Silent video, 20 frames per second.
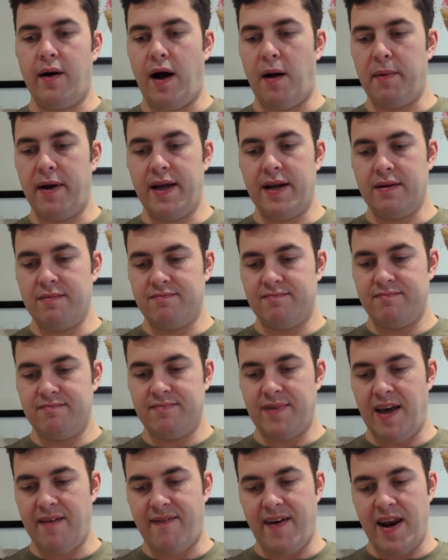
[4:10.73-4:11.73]
I mean,
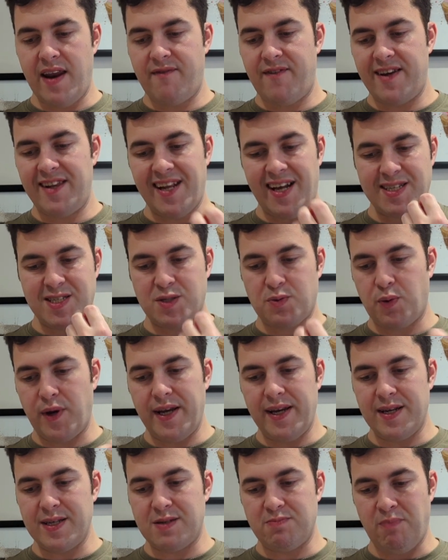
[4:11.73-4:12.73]
if anything, that
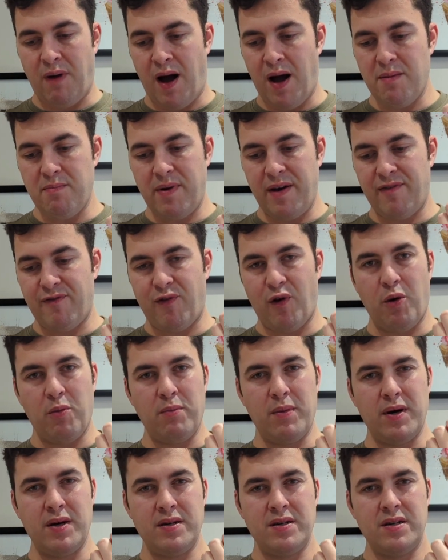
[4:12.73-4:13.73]
sweetness might be
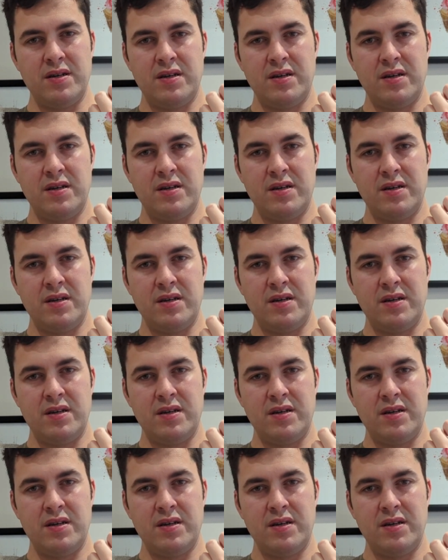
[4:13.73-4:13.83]
trying